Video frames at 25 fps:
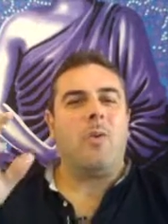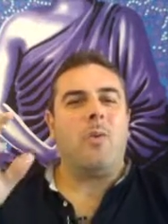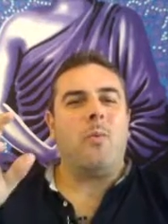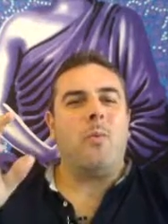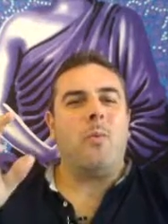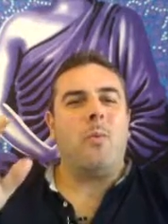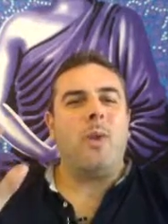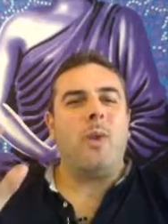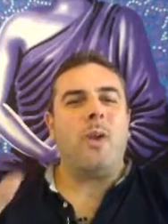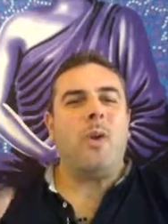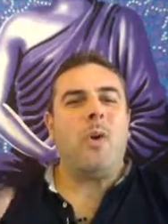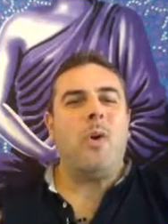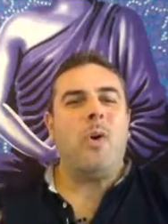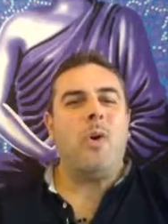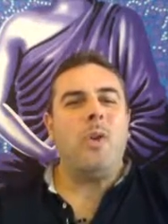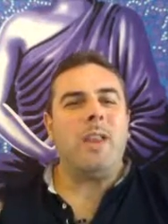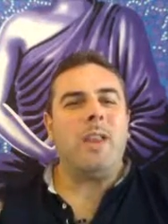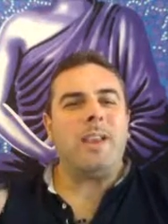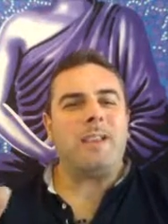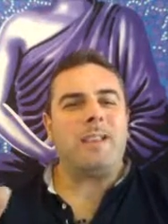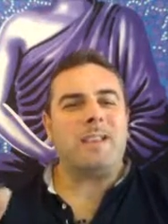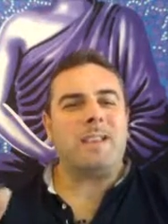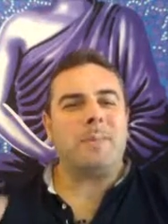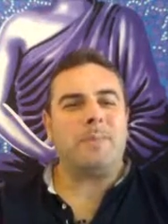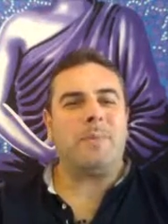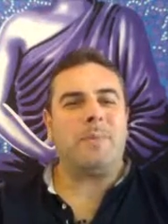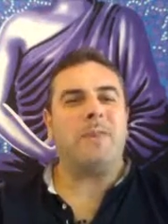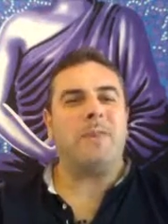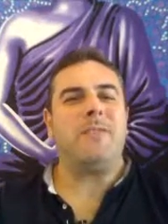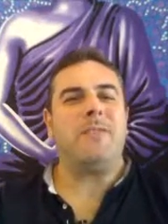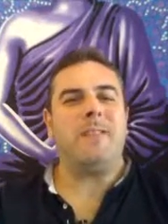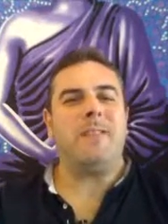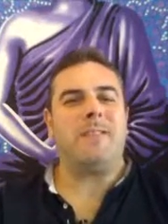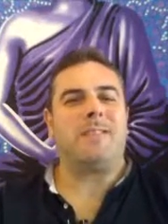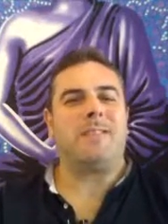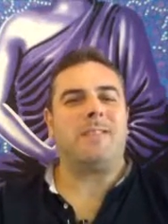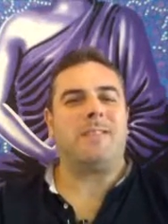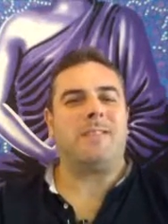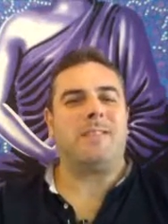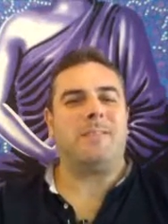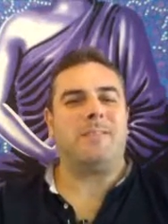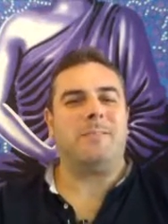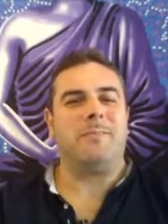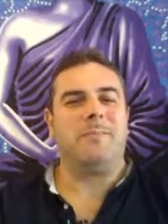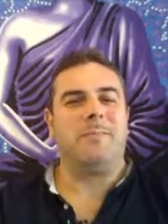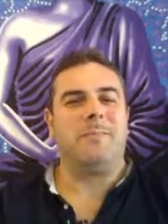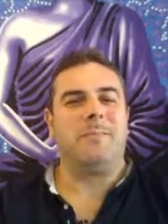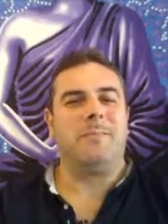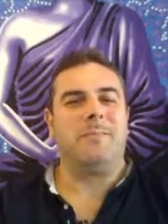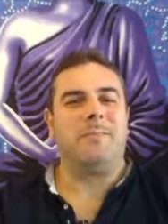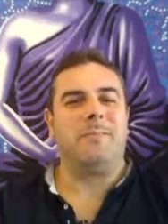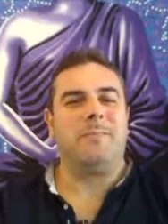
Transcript: we all experience them